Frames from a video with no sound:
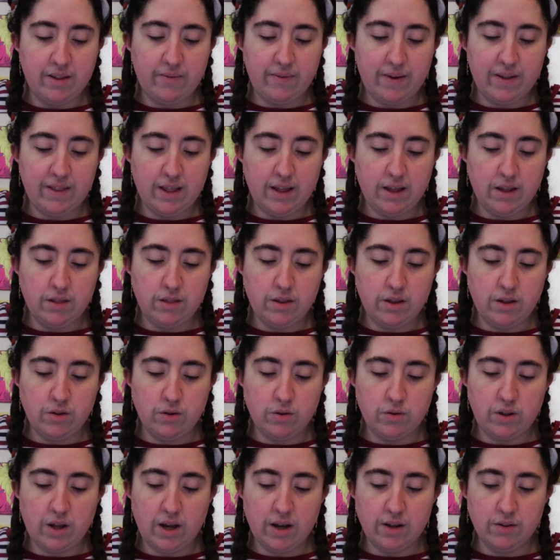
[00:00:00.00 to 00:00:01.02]
the fact that he seemed
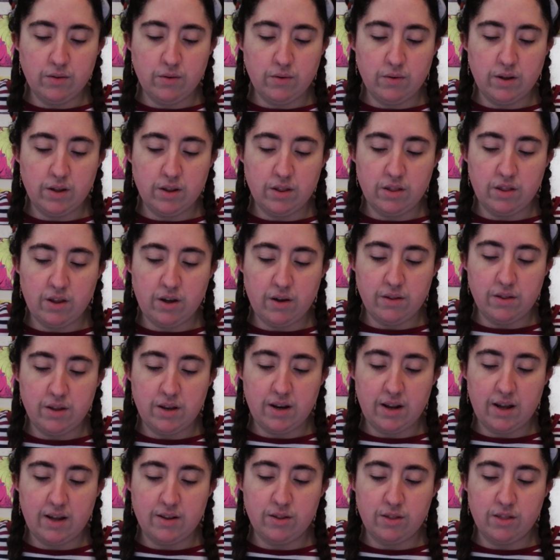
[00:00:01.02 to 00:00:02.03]
to talk to himself did
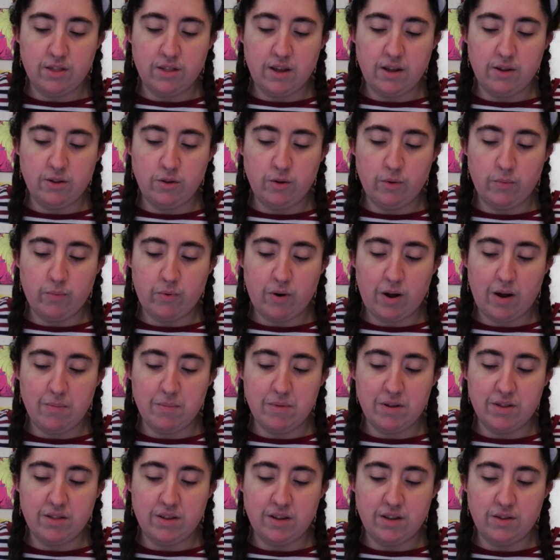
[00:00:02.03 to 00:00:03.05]
not seem too
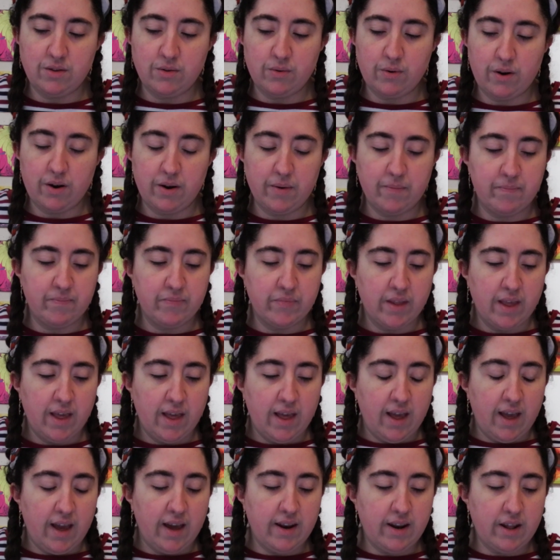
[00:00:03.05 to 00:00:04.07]
promising to her.
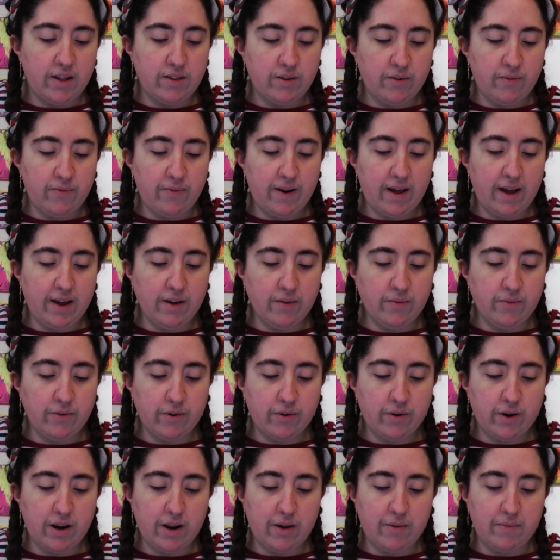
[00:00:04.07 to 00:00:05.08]
And after flying for
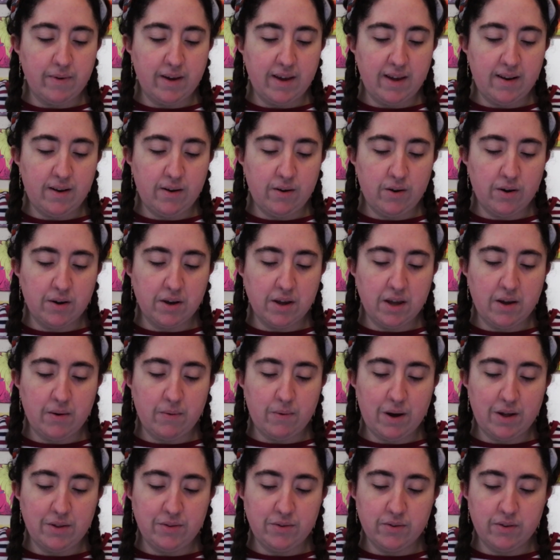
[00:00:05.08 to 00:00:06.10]
quite a bit, Loki
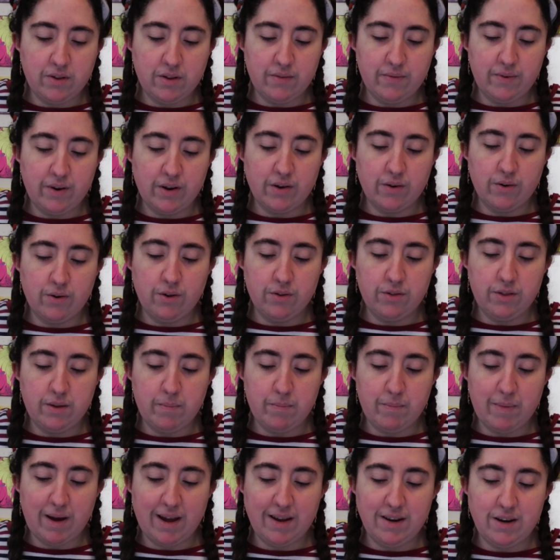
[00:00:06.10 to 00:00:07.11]
arrived to the
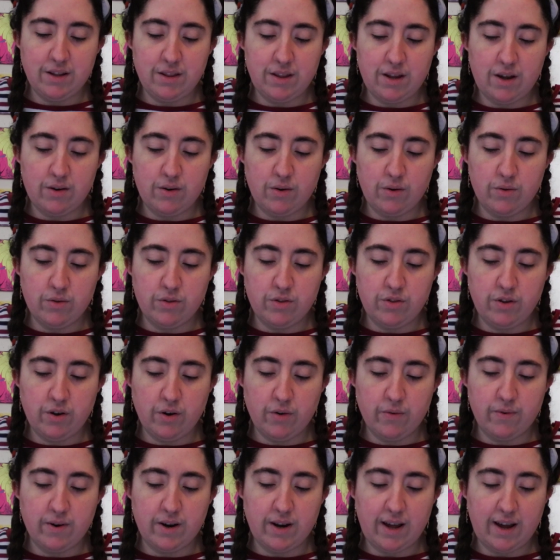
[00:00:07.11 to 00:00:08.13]
reclusive mining town of
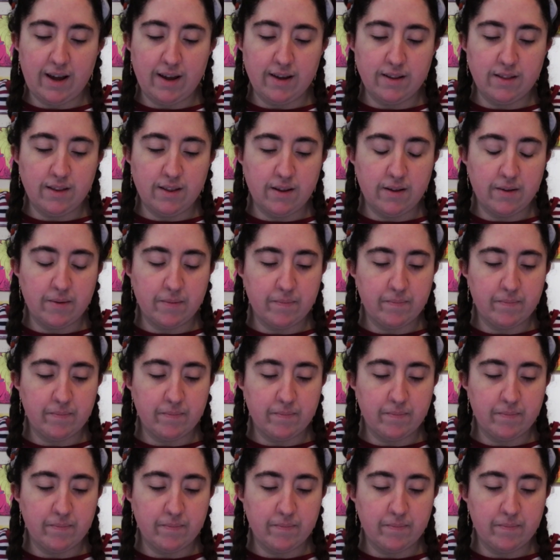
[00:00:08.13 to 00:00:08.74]
Silvernight.